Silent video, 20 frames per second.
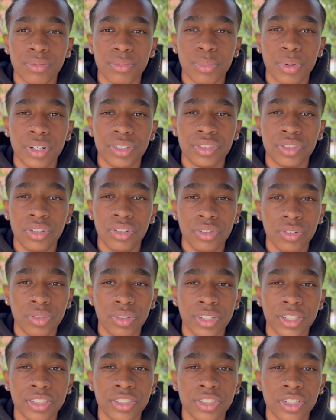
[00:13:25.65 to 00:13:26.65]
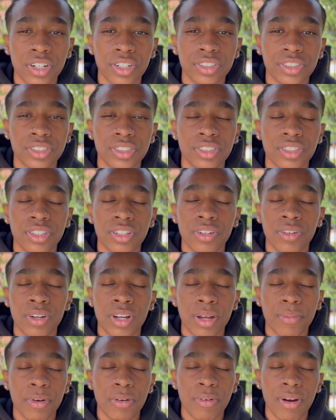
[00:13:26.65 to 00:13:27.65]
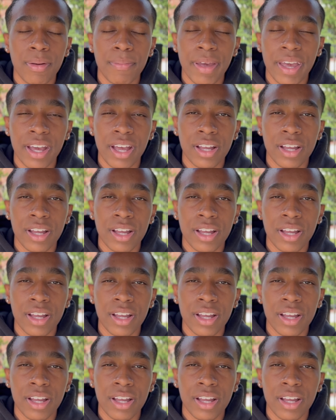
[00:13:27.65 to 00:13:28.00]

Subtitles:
praising the Lord in church, and still coming right back